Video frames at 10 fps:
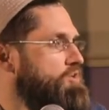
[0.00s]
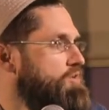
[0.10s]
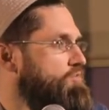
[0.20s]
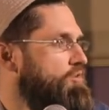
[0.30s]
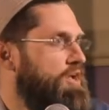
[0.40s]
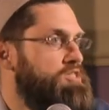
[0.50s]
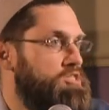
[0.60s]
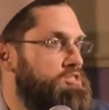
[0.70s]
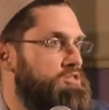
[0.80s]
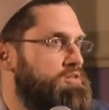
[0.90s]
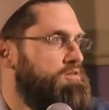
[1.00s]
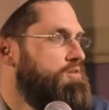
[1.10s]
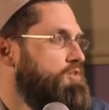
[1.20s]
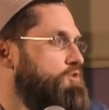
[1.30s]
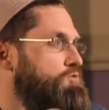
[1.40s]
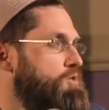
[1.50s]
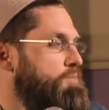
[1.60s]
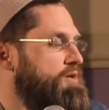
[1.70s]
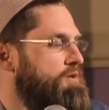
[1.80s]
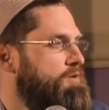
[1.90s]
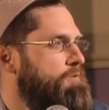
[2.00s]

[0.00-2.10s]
could have created you to be.